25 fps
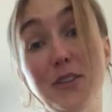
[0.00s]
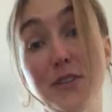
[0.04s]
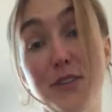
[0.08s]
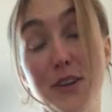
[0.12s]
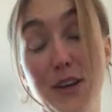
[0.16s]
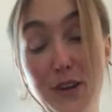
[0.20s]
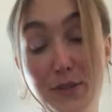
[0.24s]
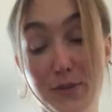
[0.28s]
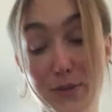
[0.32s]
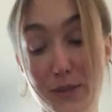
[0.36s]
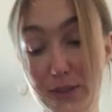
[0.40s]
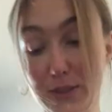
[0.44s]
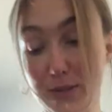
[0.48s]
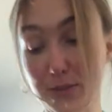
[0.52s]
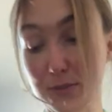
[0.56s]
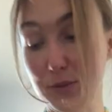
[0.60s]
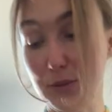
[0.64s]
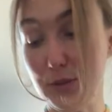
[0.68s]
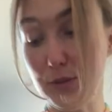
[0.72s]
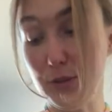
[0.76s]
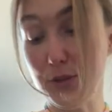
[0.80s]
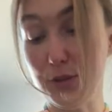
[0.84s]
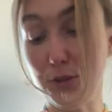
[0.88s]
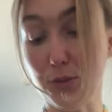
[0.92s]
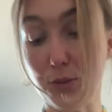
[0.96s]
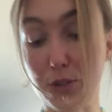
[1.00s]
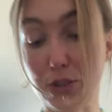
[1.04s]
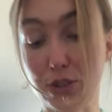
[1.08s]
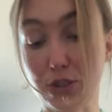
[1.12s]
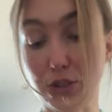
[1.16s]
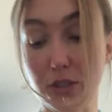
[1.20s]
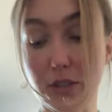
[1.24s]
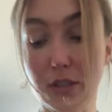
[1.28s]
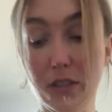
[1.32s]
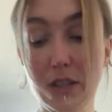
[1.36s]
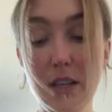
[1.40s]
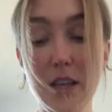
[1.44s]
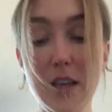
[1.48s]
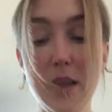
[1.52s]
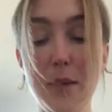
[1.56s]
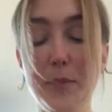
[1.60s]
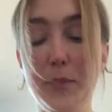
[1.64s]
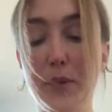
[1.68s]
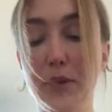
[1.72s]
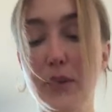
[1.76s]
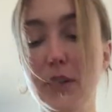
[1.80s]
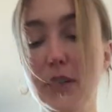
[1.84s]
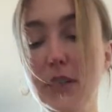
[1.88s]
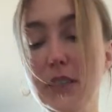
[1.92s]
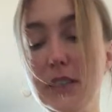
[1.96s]
around was pure torture
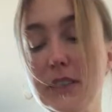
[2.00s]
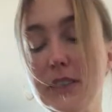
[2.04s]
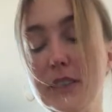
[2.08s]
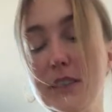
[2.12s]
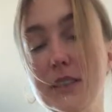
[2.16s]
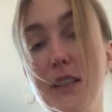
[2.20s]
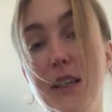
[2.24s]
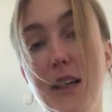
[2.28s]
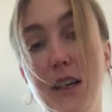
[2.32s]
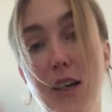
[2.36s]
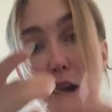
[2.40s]
because